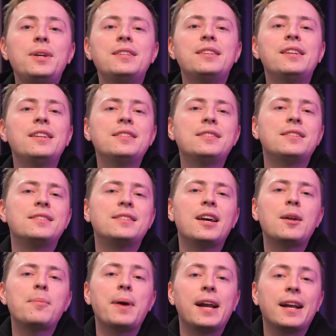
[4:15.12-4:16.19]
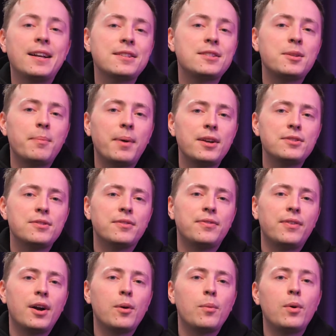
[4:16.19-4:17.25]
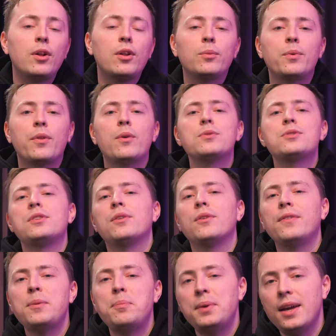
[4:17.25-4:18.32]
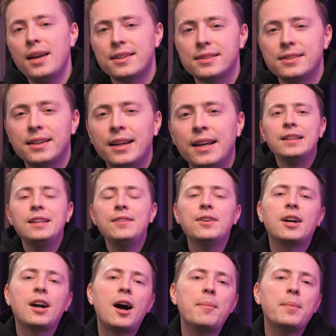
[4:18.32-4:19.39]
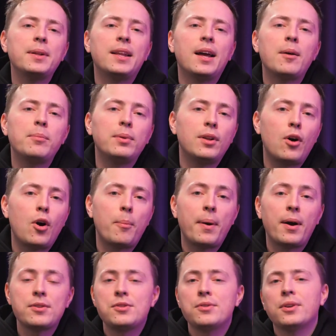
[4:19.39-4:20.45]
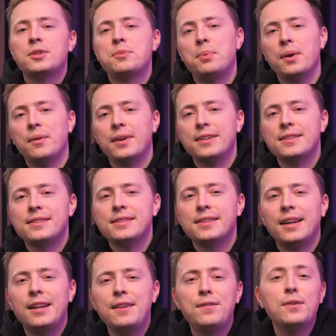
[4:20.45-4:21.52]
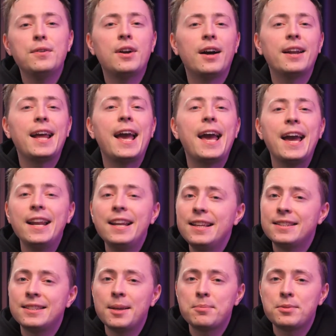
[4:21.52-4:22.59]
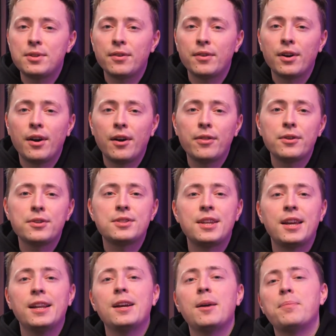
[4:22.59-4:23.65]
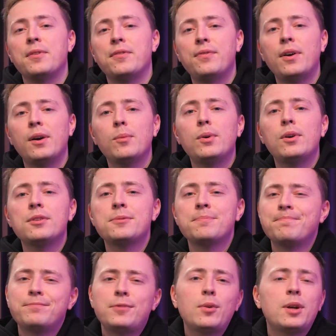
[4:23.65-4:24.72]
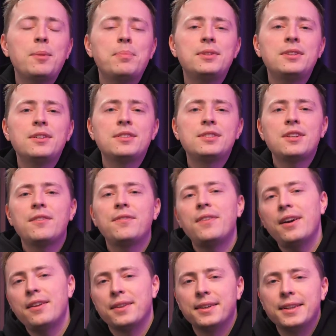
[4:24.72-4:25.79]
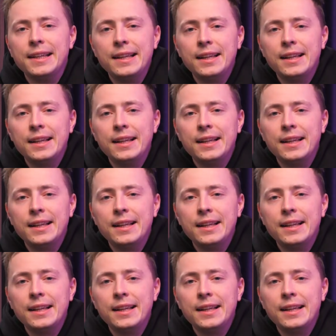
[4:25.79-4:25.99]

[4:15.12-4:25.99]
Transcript: easy it is to set up and customize your firewall with Hostinger V P S. Leave a comment down below about your experience. And if you got any tips to others setting up their firewalls, don't keep it to yourself either.